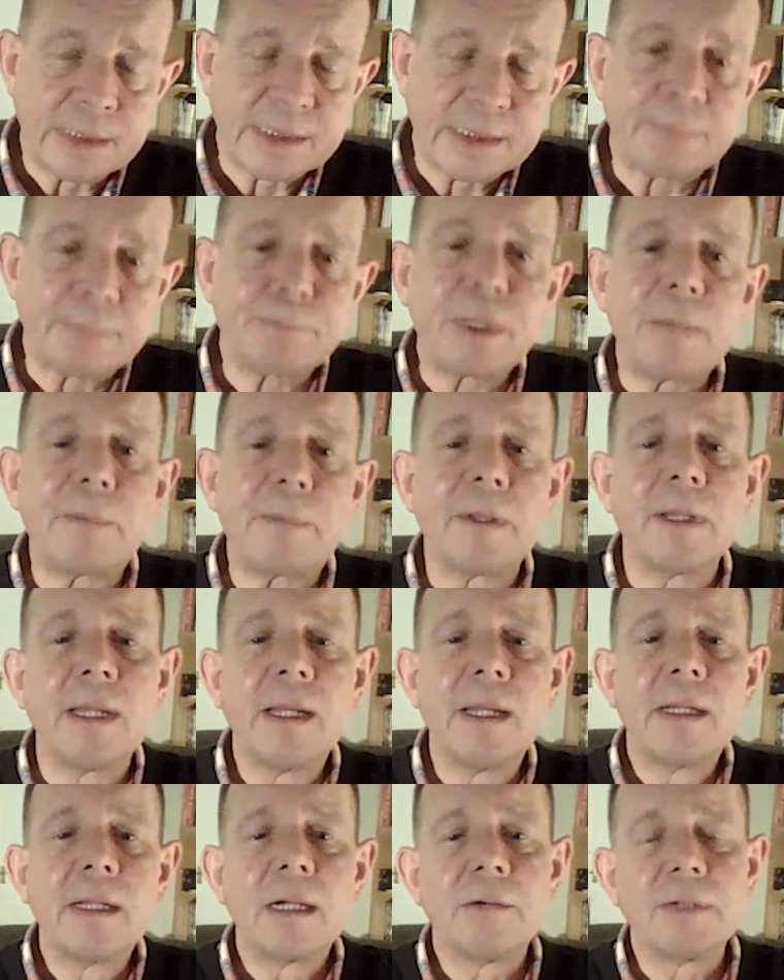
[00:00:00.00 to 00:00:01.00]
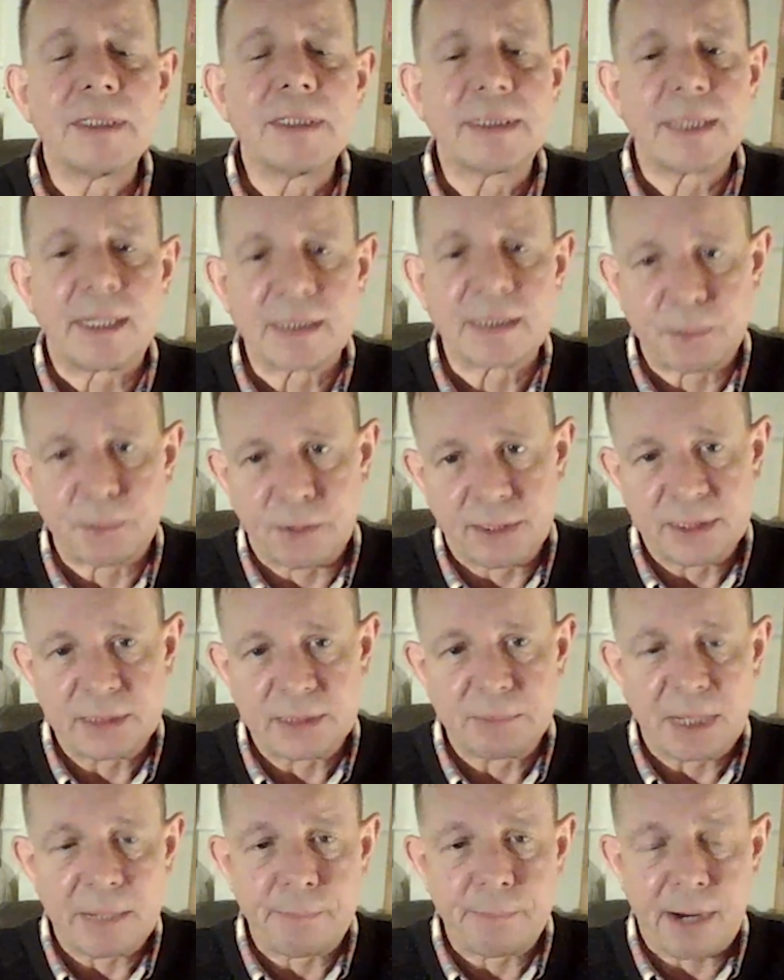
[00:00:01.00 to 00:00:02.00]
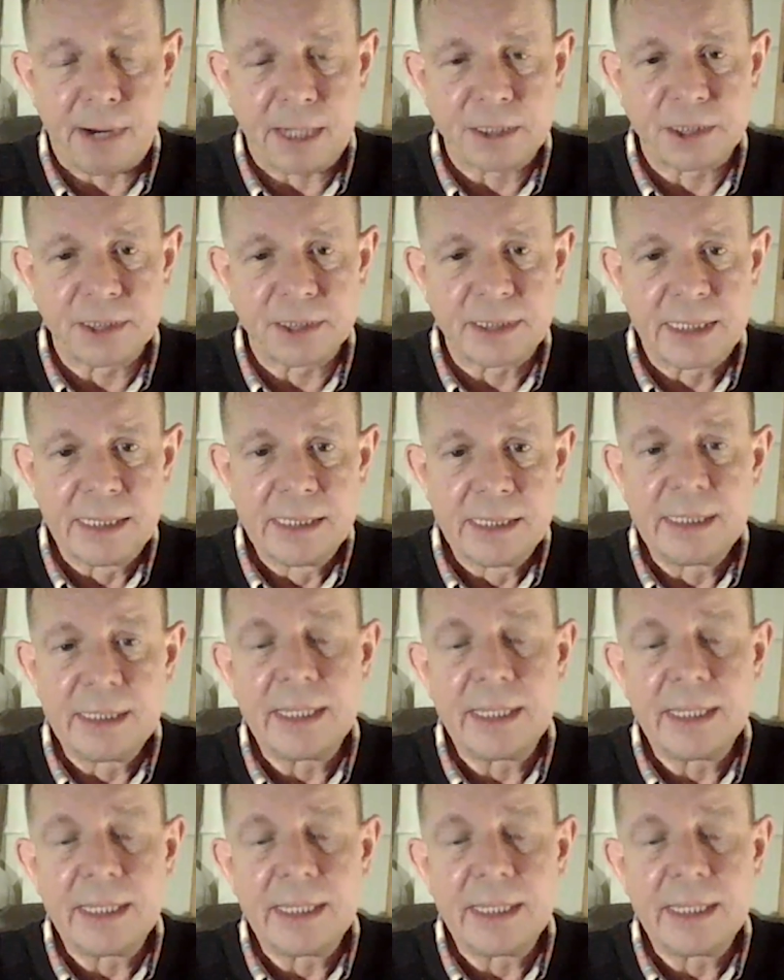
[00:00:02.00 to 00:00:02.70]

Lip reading: Some people are exasperated by Pratchett.